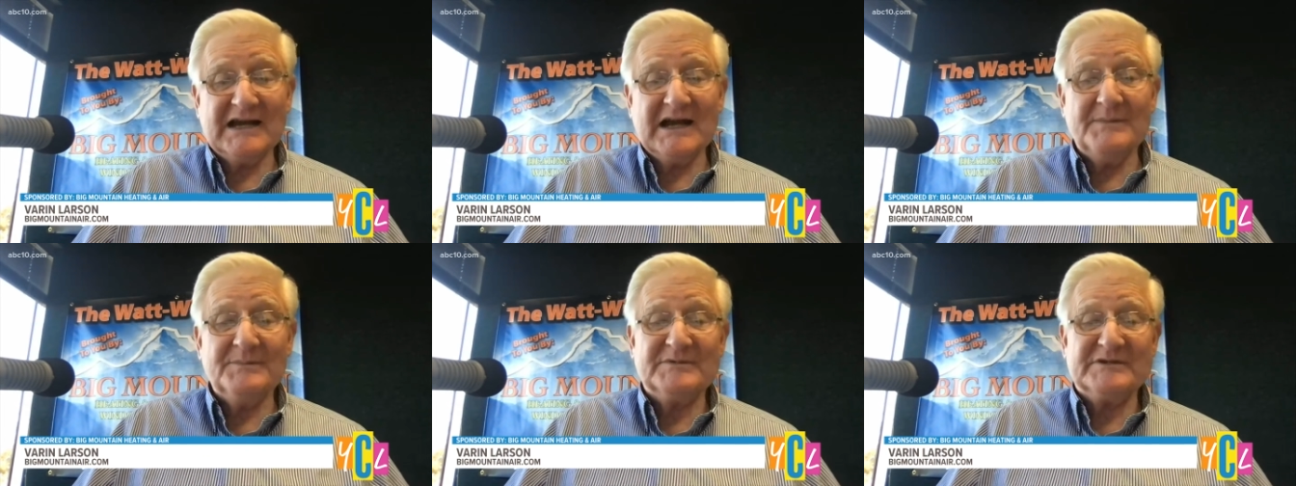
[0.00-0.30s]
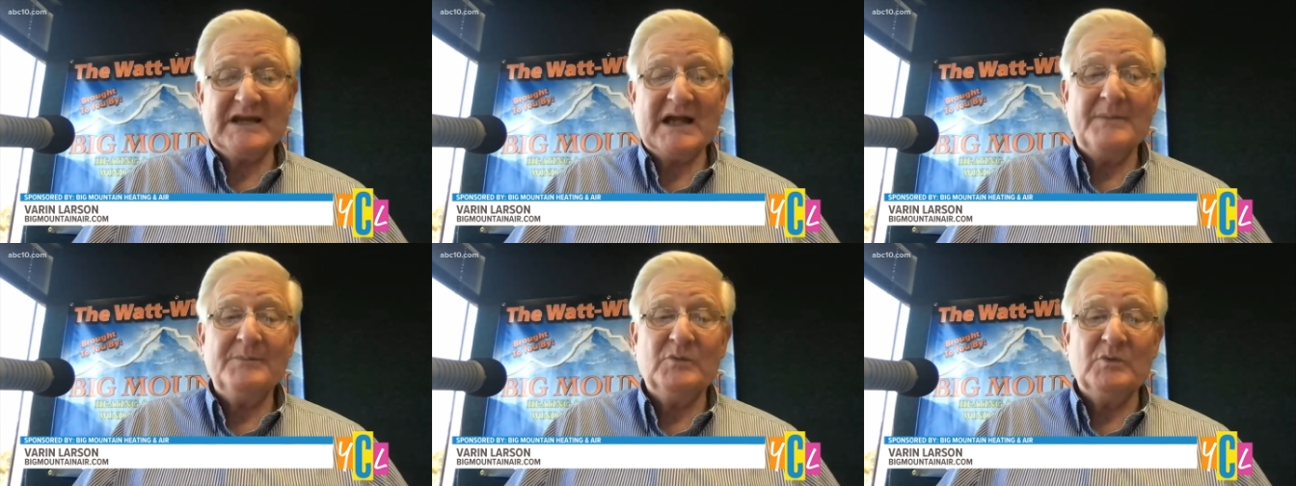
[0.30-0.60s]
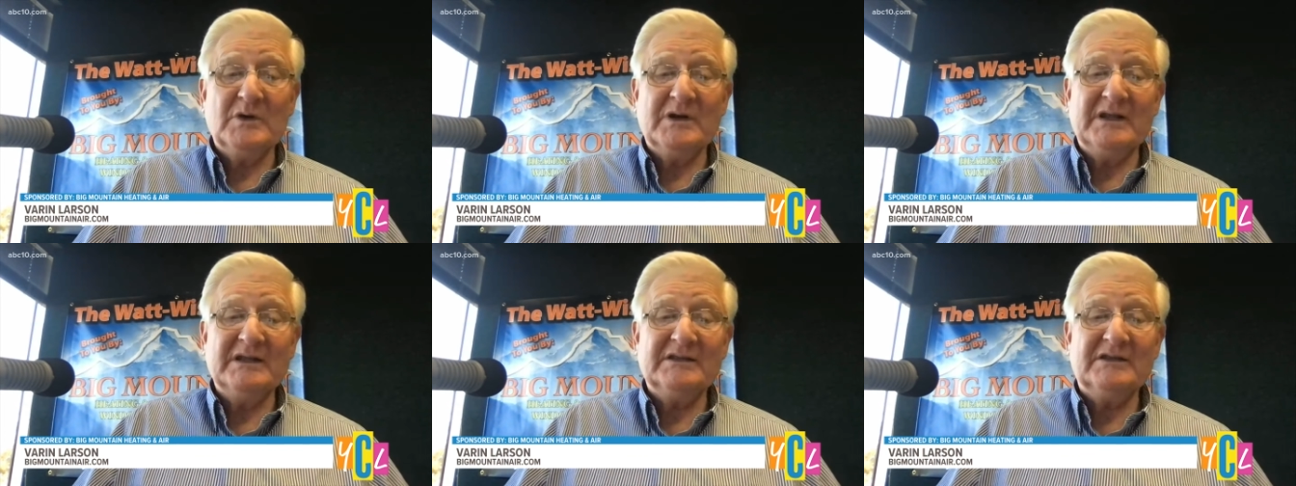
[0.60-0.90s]
comes
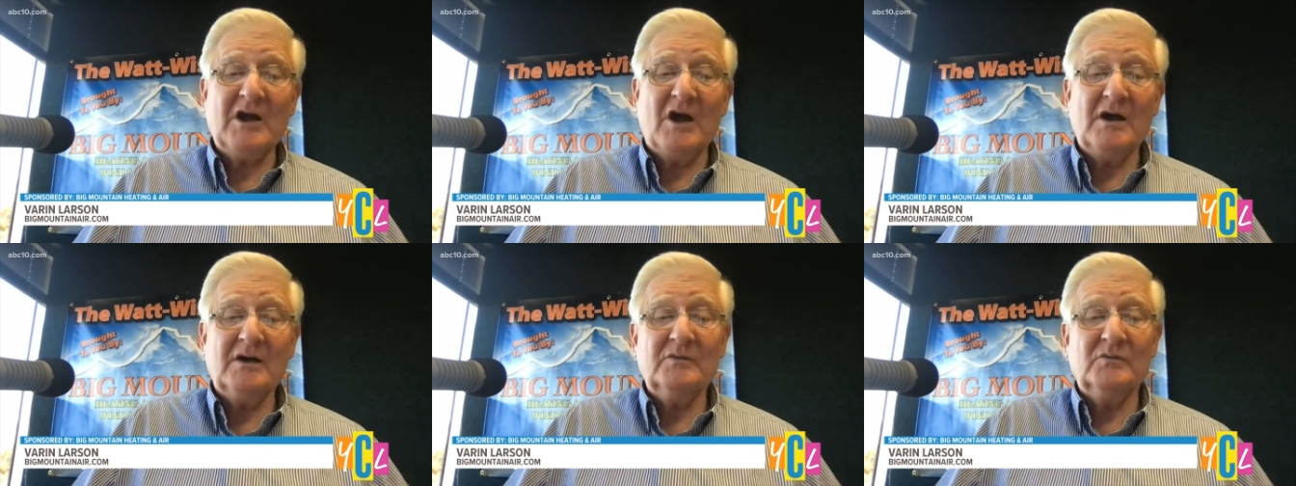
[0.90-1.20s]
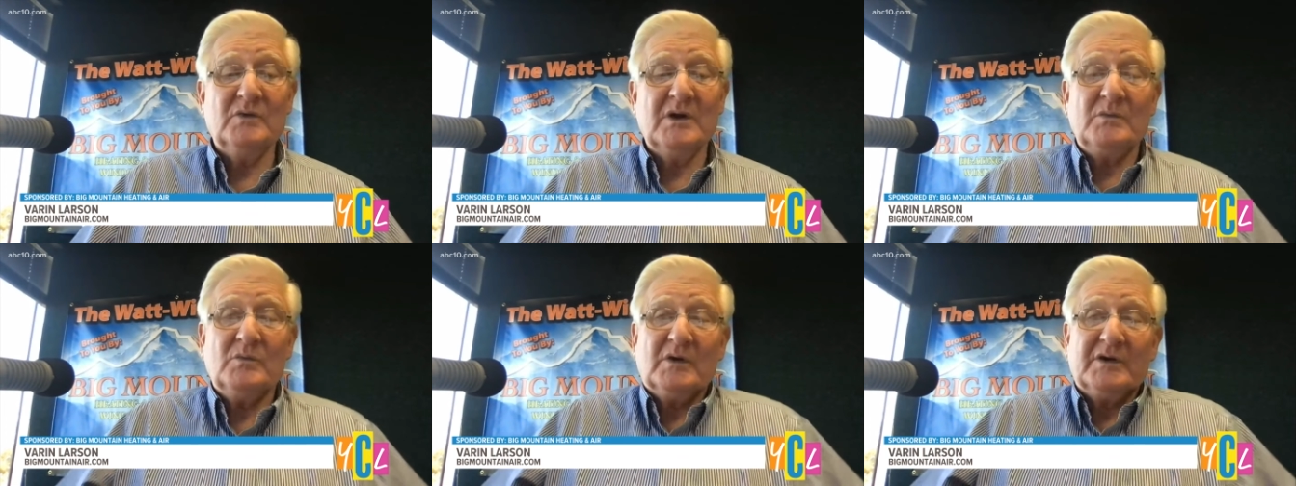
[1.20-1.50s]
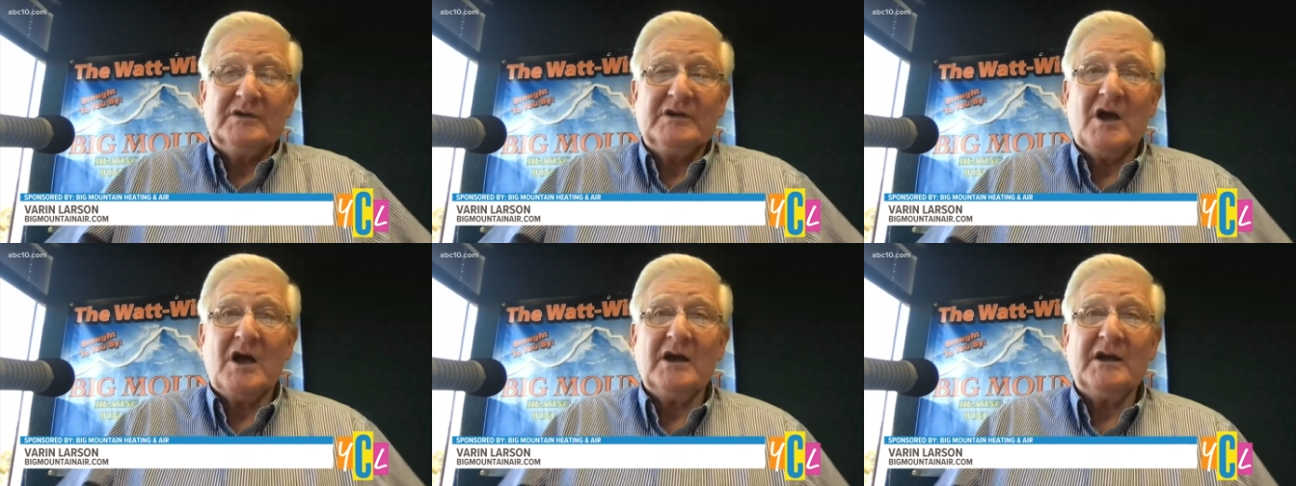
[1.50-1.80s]
up when it when
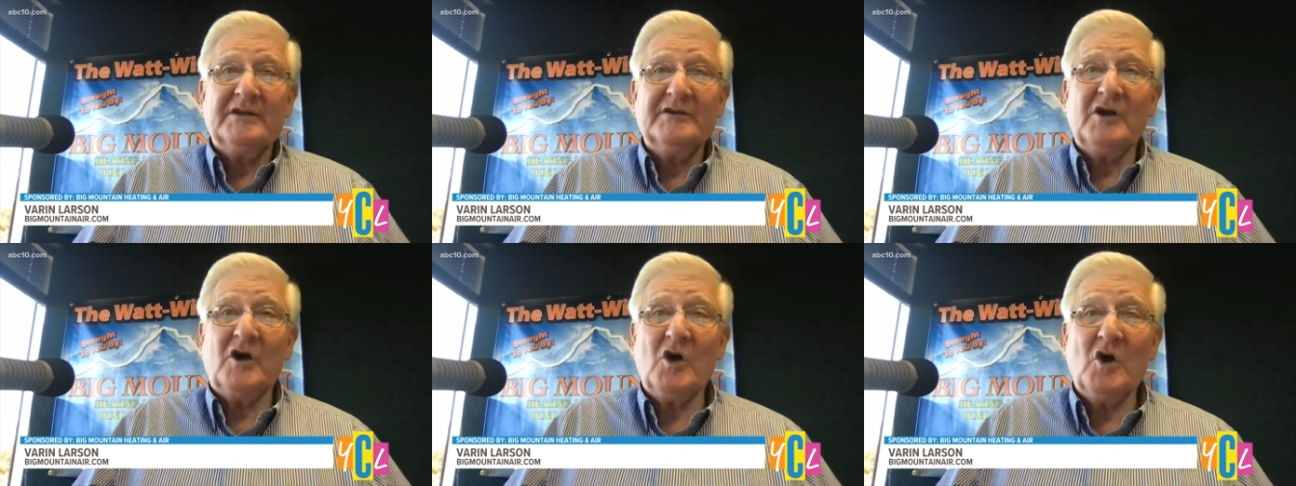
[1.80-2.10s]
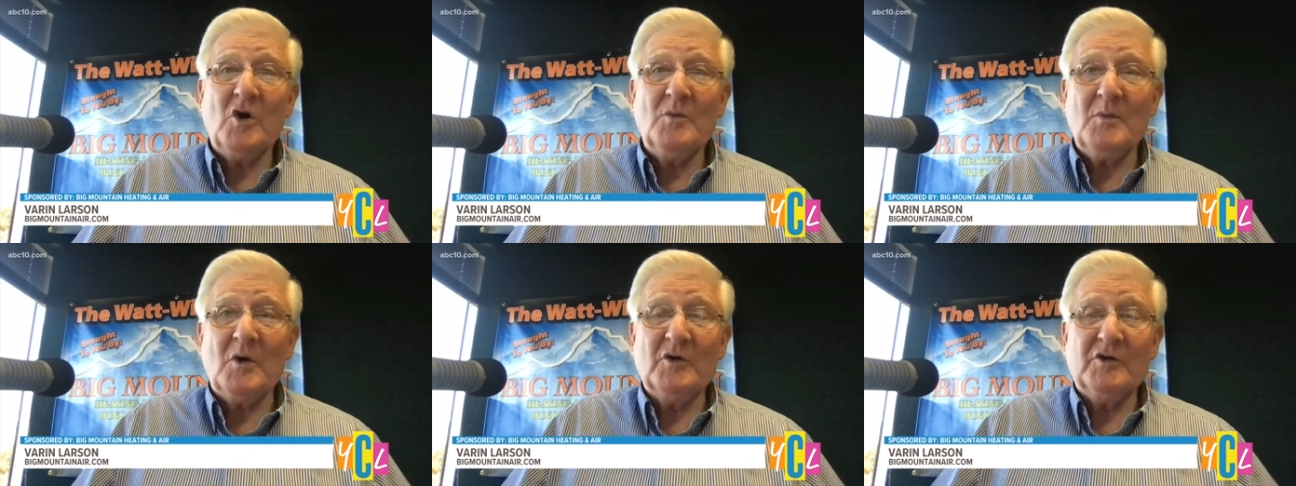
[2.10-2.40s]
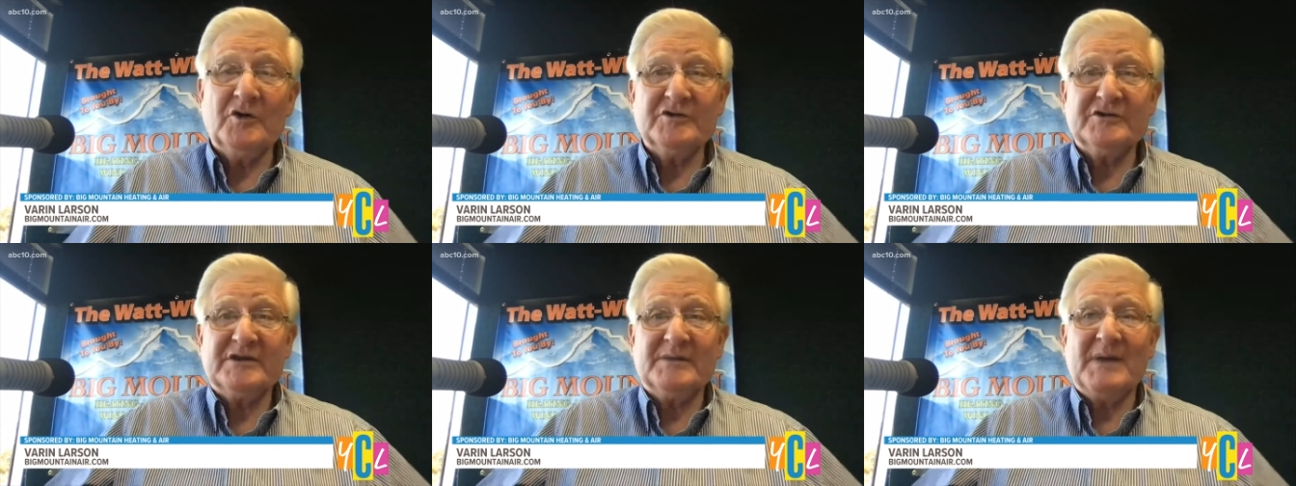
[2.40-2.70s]
we're talking to
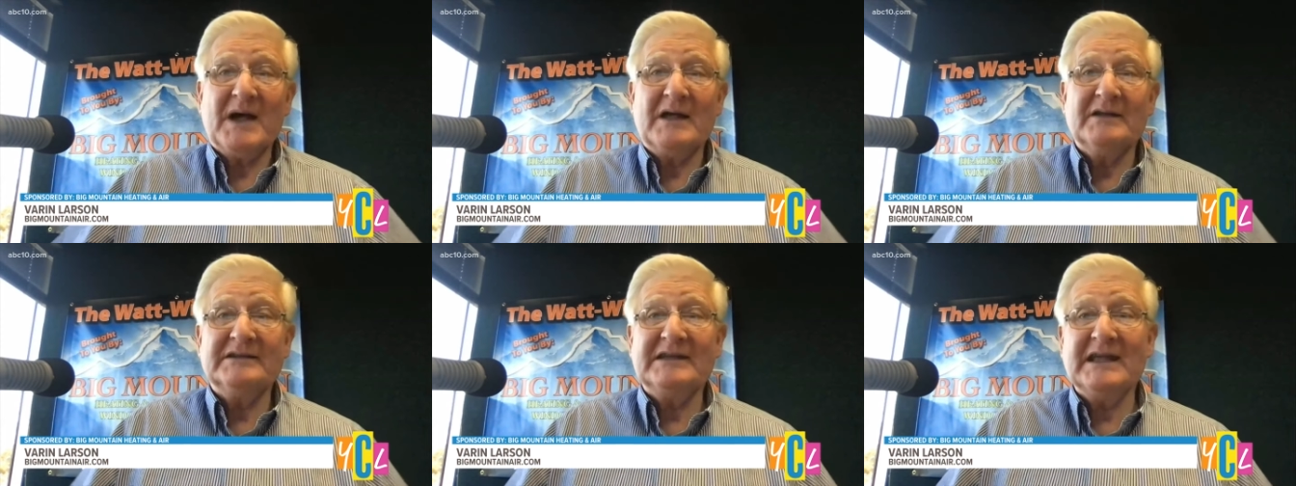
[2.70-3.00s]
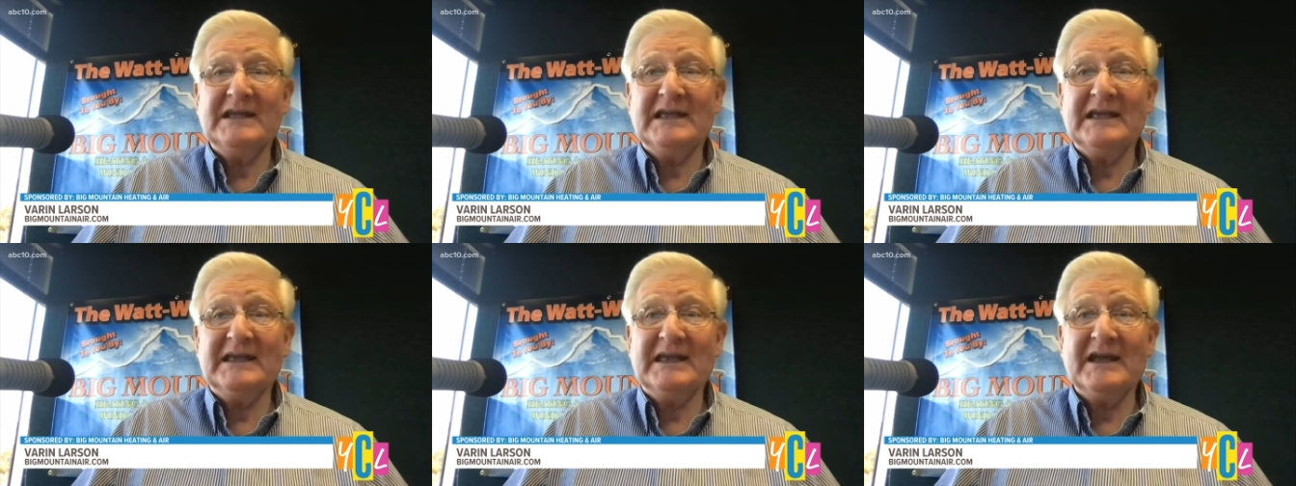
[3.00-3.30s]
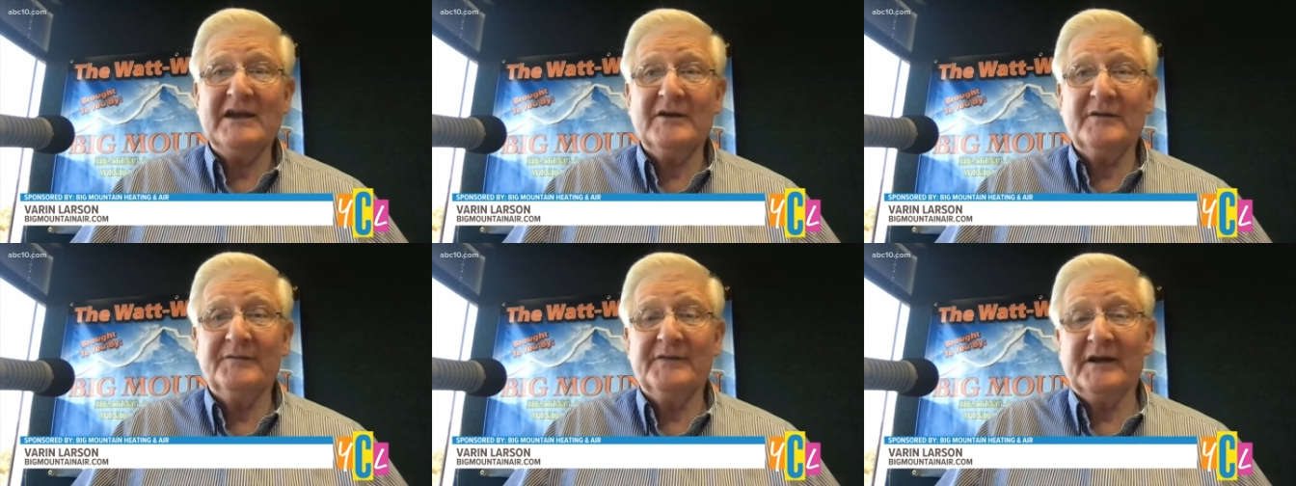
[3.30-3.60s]
homeowners about taking
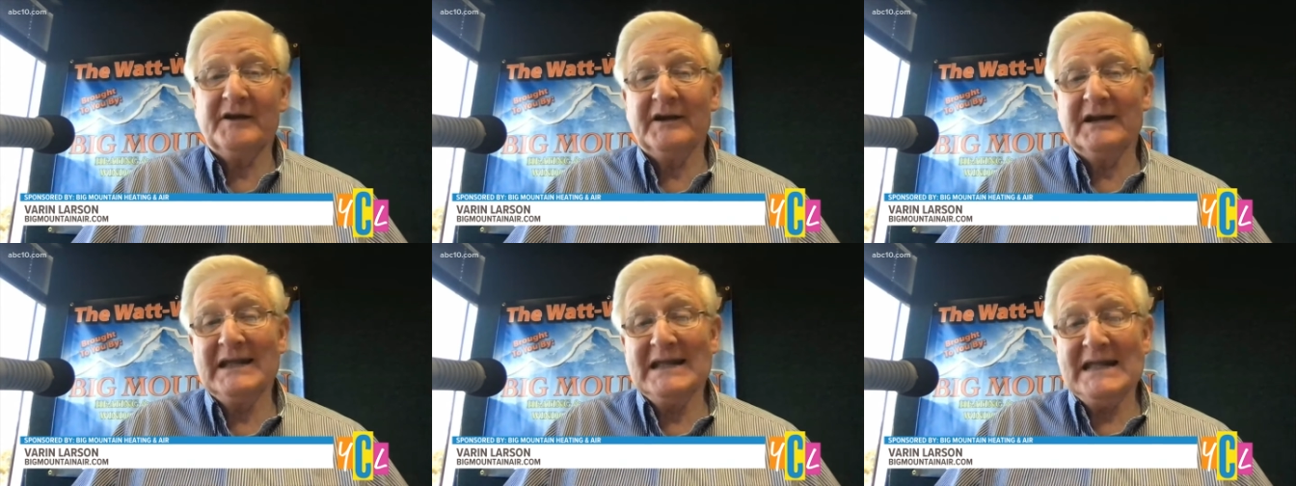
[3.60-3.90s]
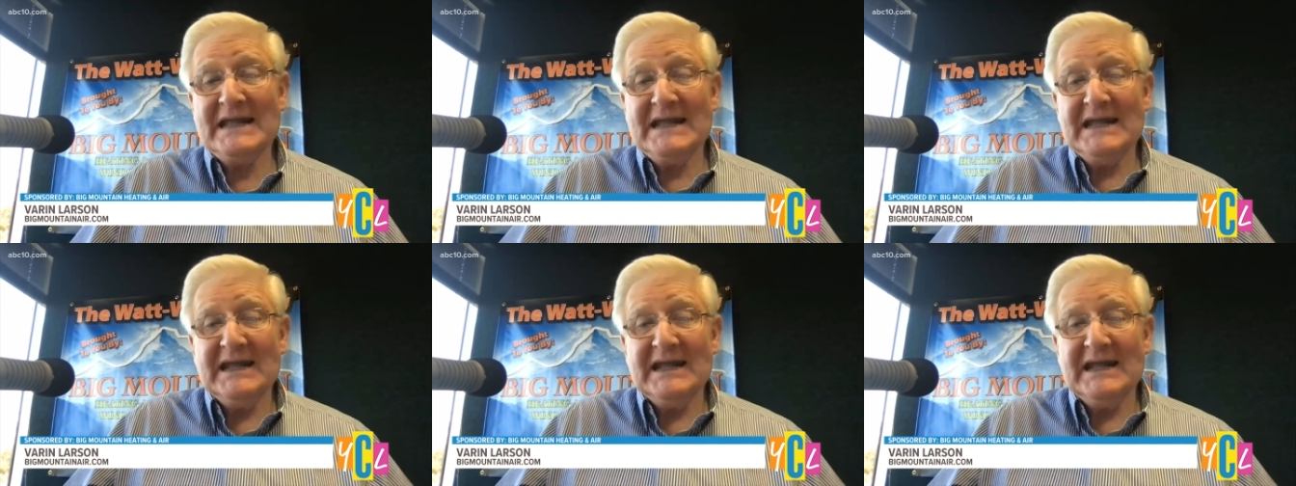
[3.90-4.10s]
care of their